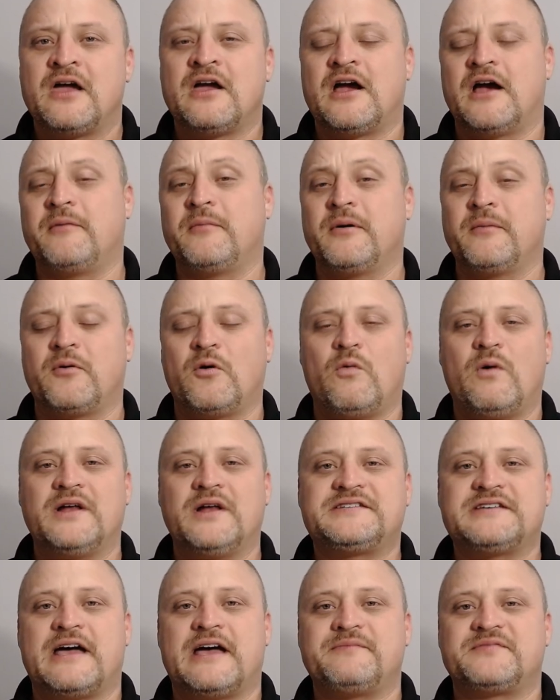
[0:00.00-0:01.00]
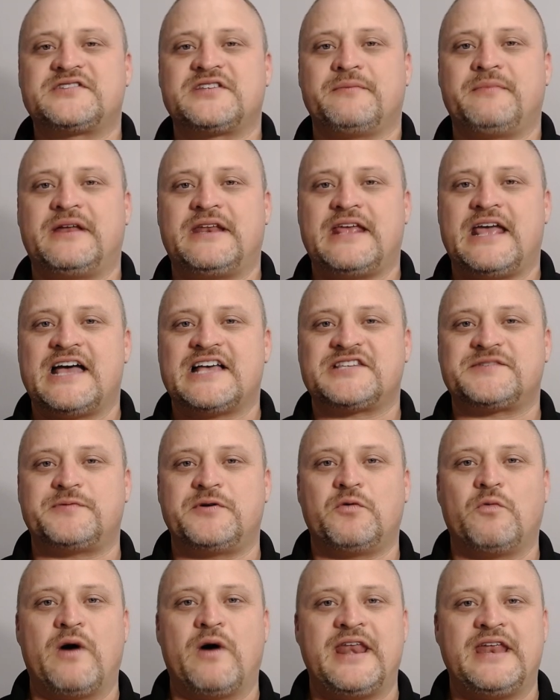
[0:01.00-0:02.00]
I remember one time somebody asked me,
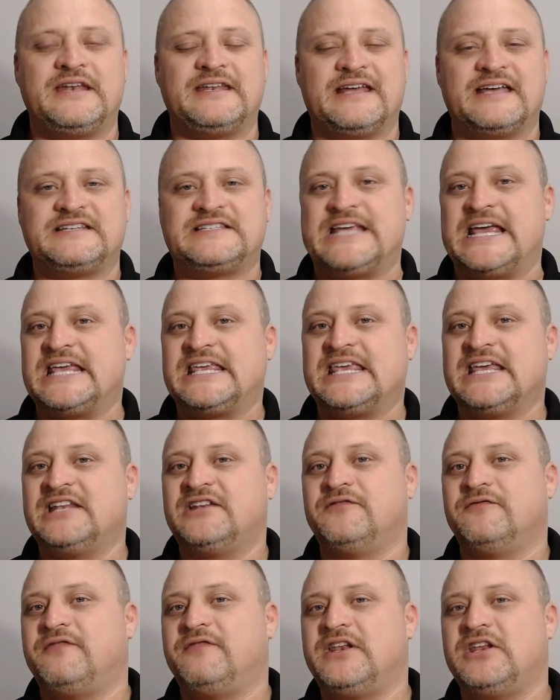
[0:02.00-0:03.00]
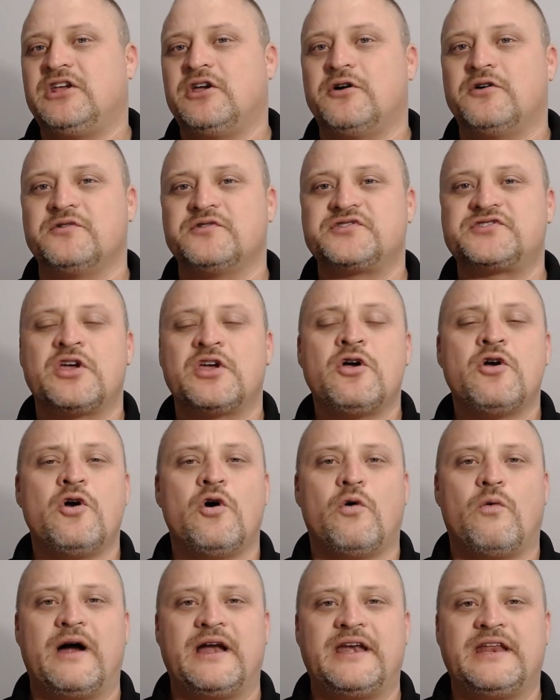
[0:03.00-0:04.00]
why didn't I take hidden videos?
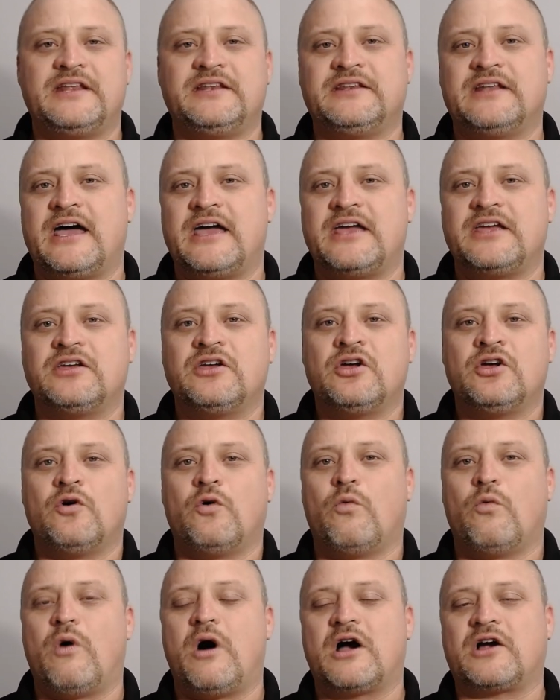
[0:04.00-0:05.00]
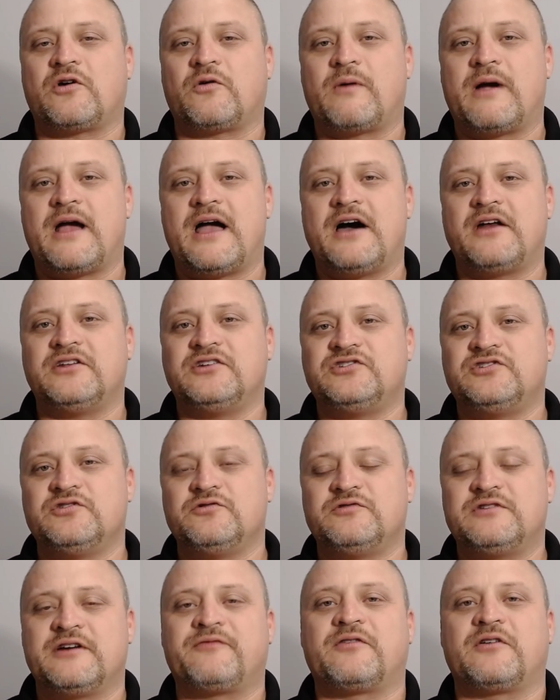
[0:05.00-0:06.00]
Why didn't I walk around and do
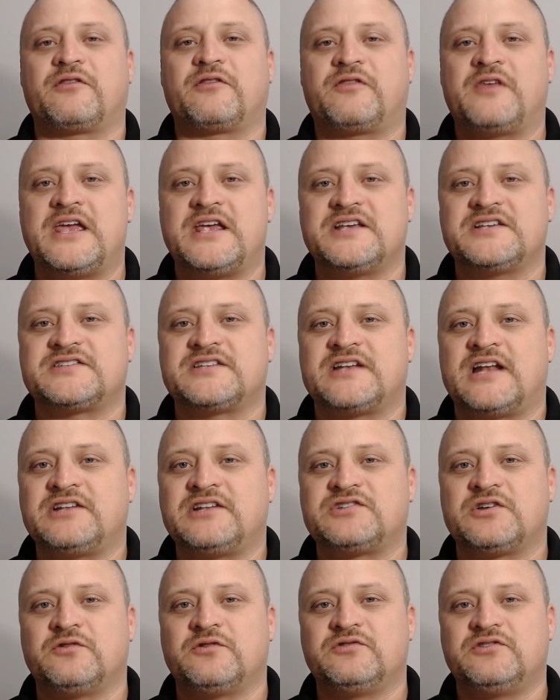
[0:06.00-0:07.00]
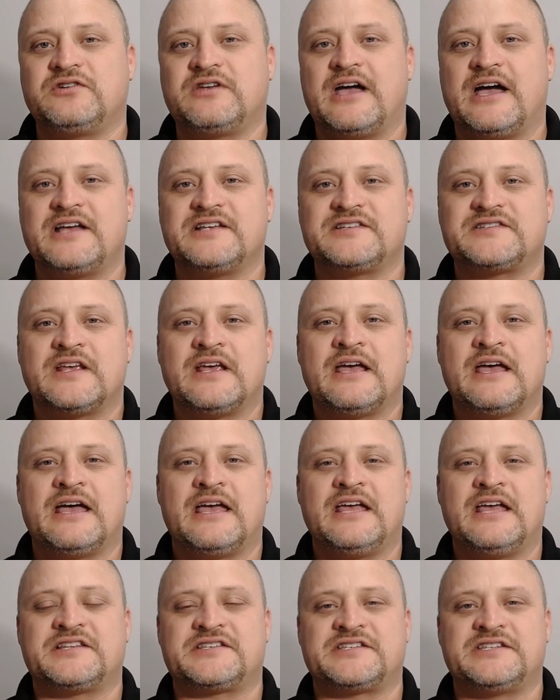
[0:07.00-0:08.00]
different things? And I told you guys,
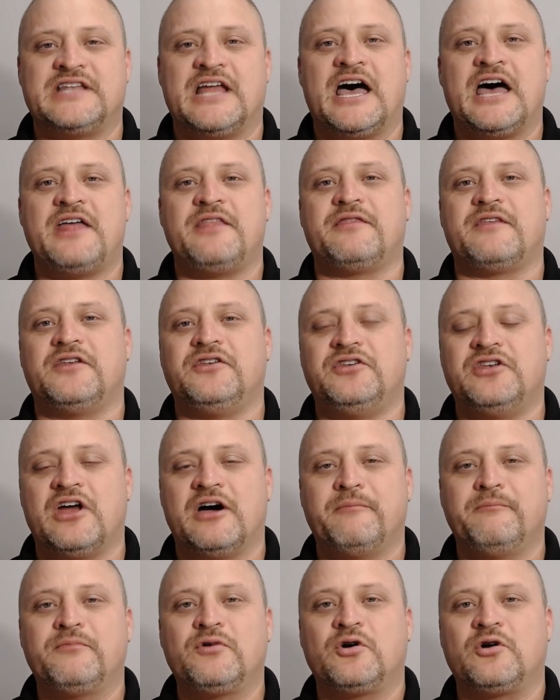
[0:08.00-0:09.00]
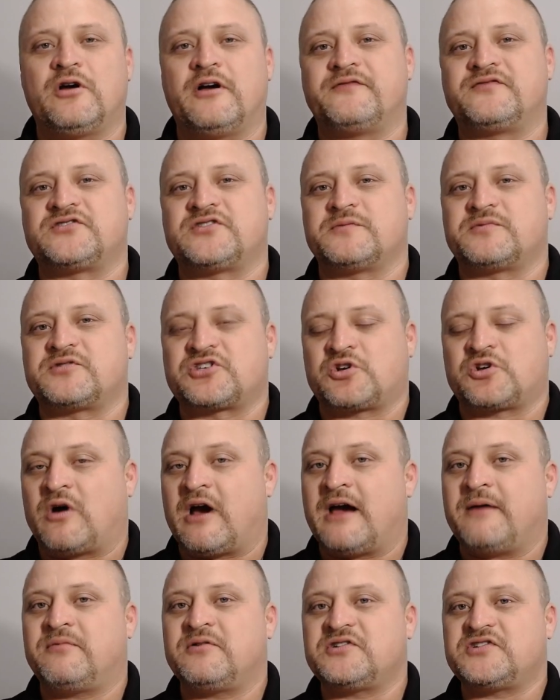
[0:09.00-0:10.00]
it's not the number of
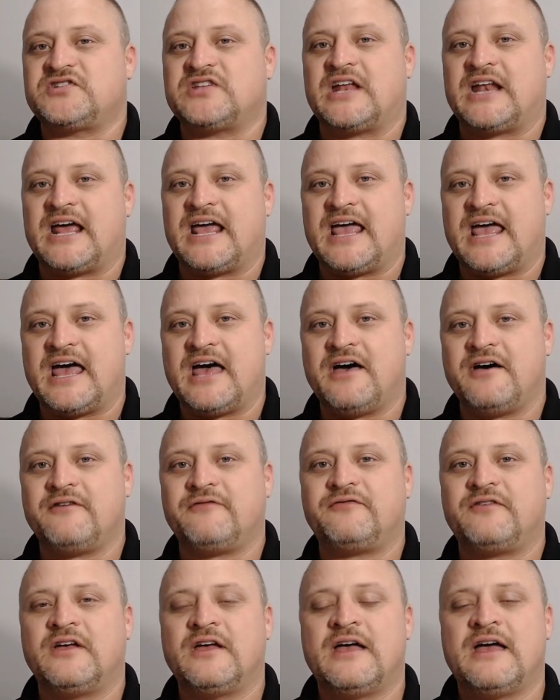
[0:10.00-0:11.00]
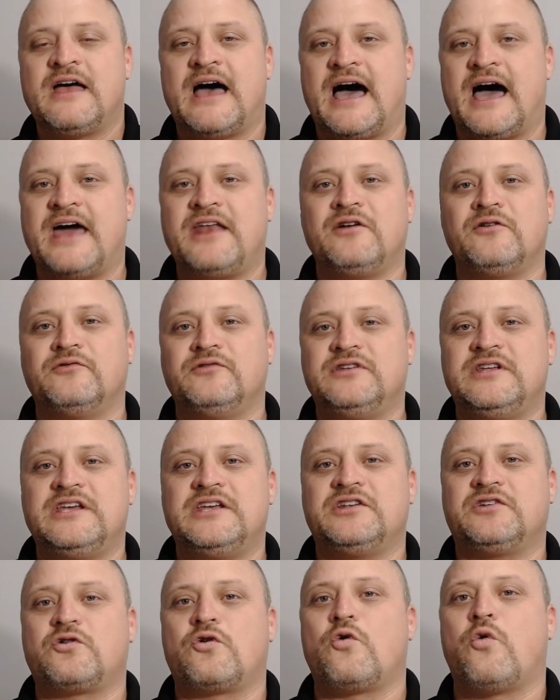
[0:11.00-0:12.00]
subscribers that I have. I don't
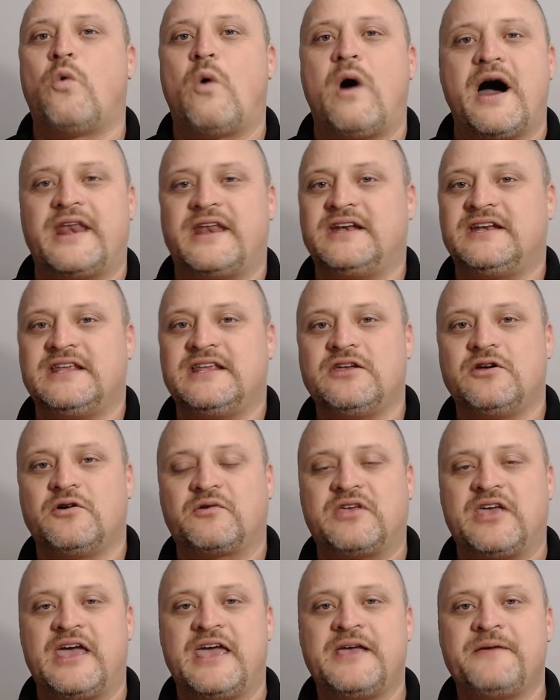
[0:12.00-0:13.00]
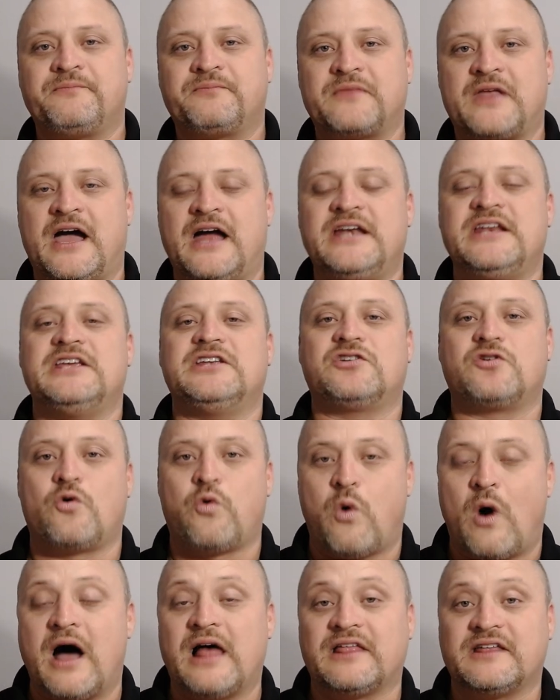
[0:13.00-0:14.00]
need quantity, okay? I need
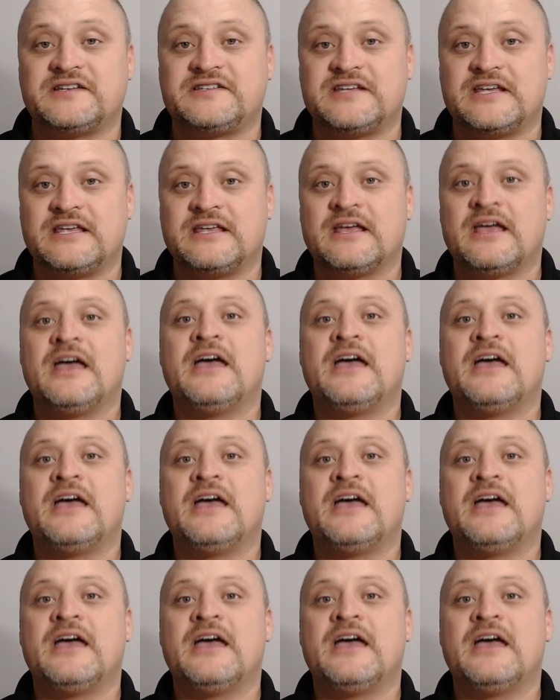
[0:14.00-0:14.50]
quality.